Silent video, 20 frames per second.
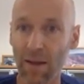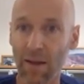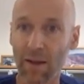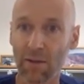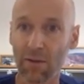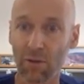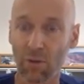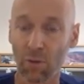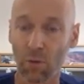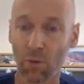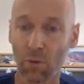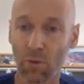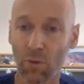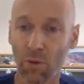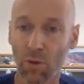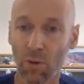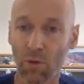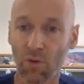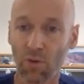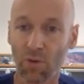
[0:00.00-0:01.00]
So
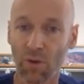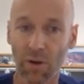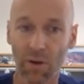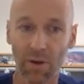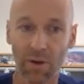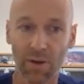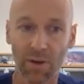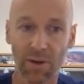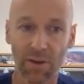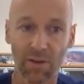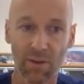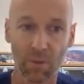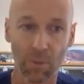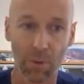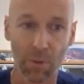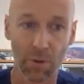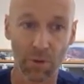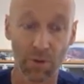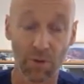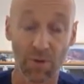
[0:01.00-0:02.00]
those are additional
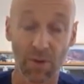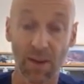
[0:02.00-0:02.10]
monitor.